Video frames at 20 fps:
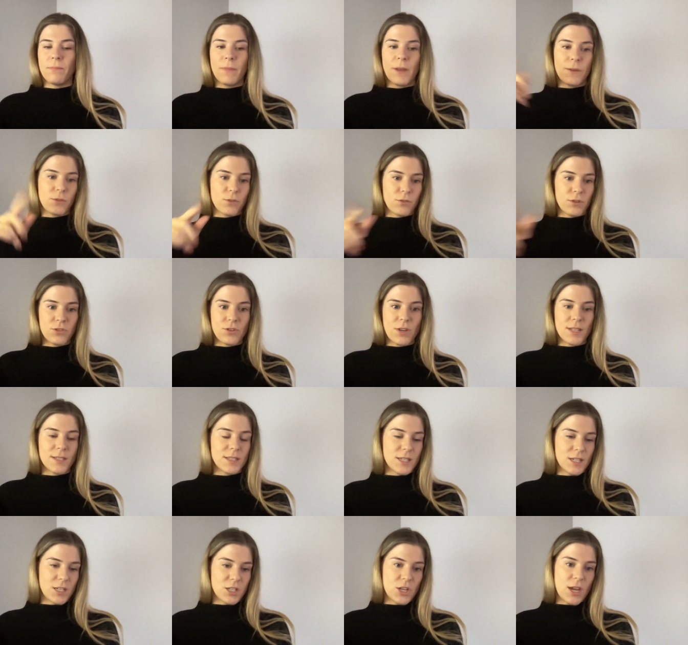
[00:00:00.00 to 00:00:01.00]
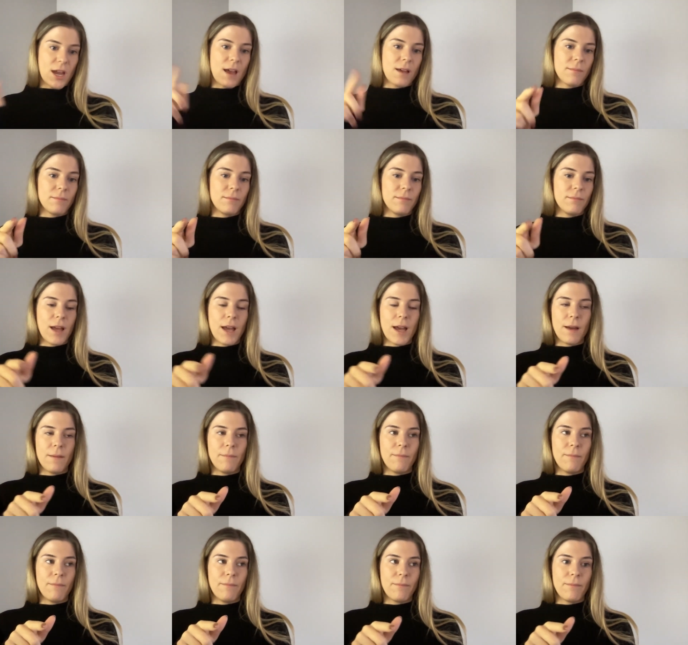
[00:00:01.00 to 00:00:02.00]
If you're interested in a chat,
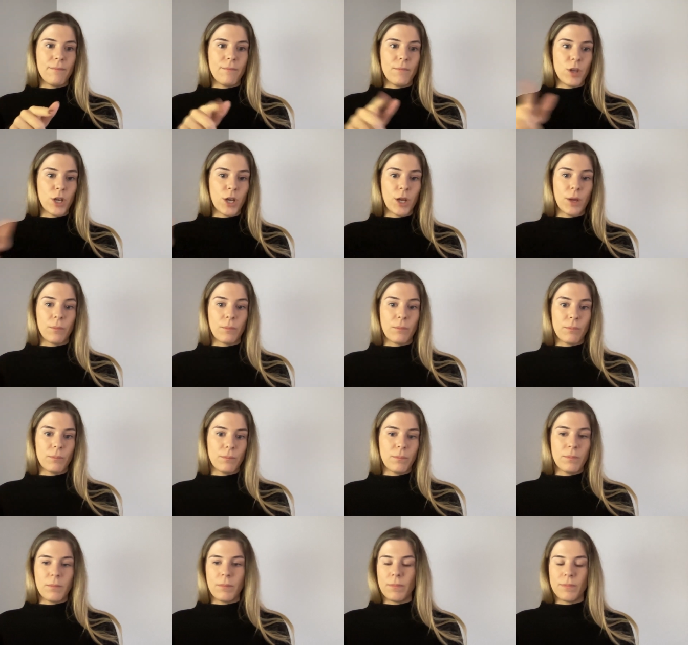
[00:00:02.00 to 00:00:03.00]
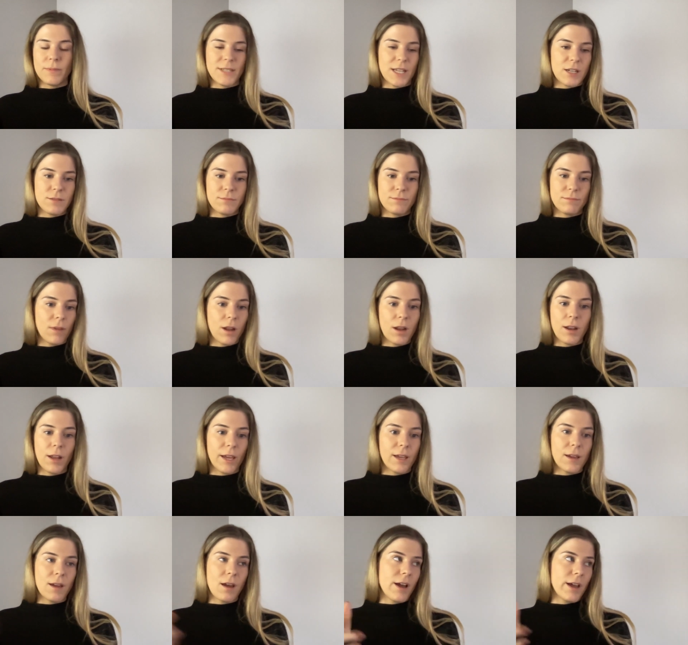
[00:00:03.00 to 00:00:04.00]
send
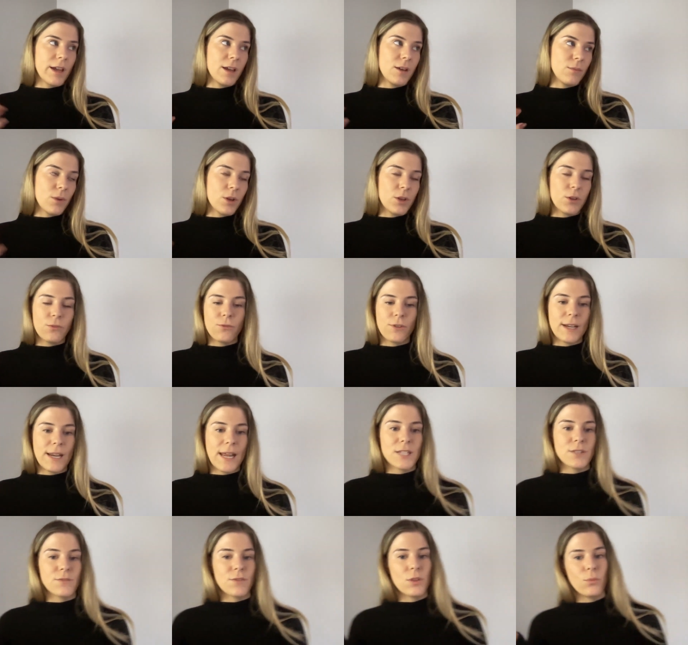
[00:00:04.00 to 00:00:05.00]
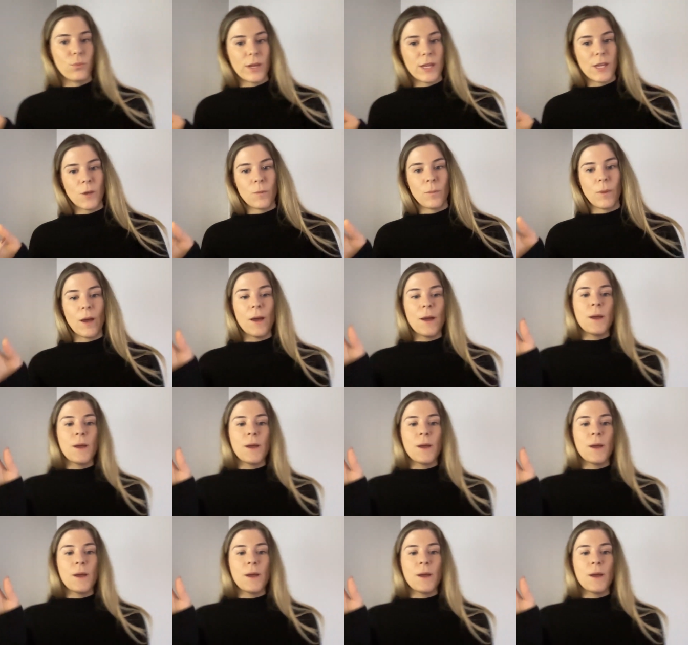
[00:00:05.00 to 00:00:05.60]
are you free later in the week? But